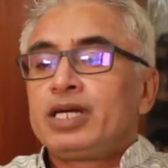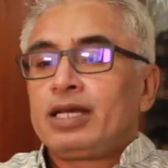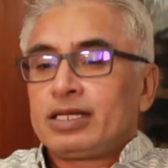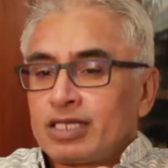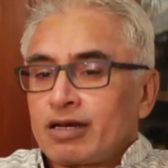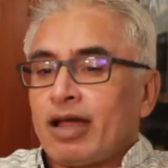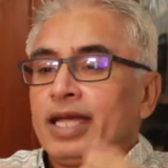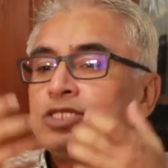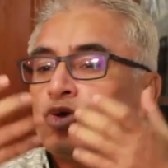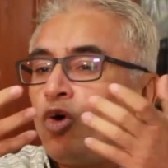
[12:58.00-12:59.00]
everybody has
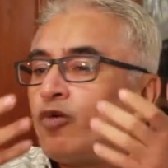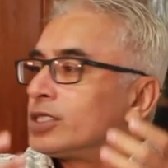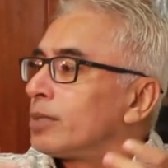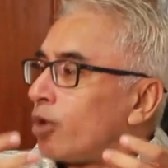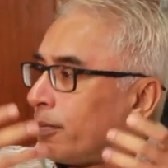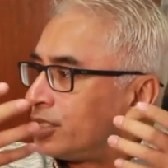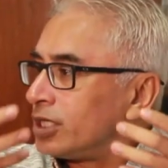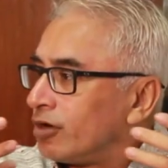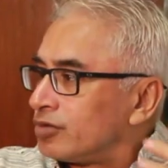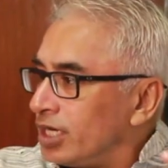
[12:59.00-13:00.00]
a right over the
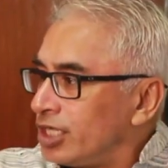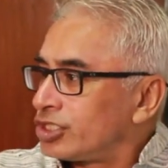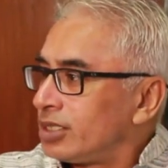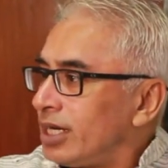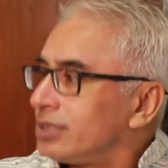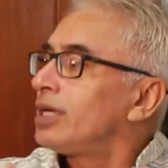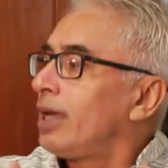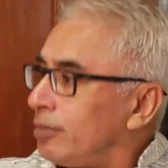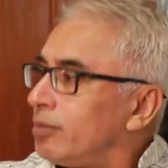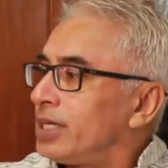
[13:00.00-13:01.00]
property of the nation
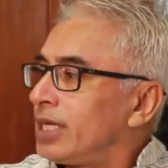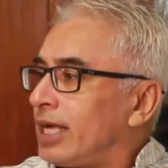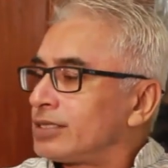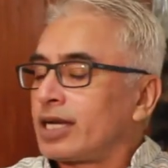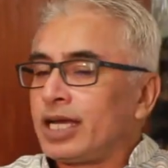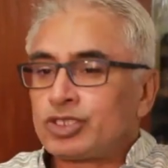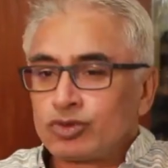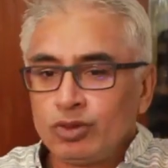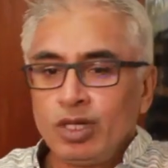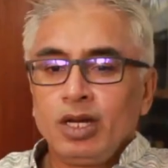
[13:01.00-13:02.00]
and everybody has
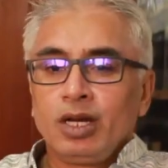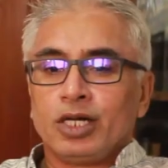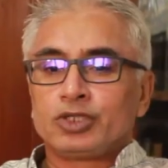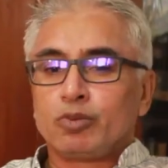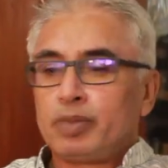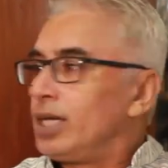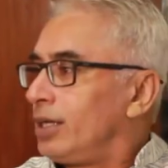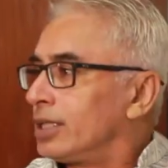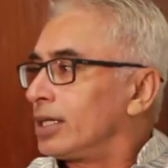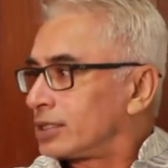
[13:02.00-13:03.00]
a right to uh,
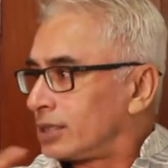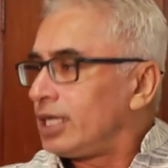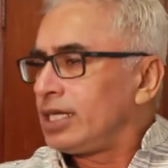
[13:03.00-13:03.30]
to be in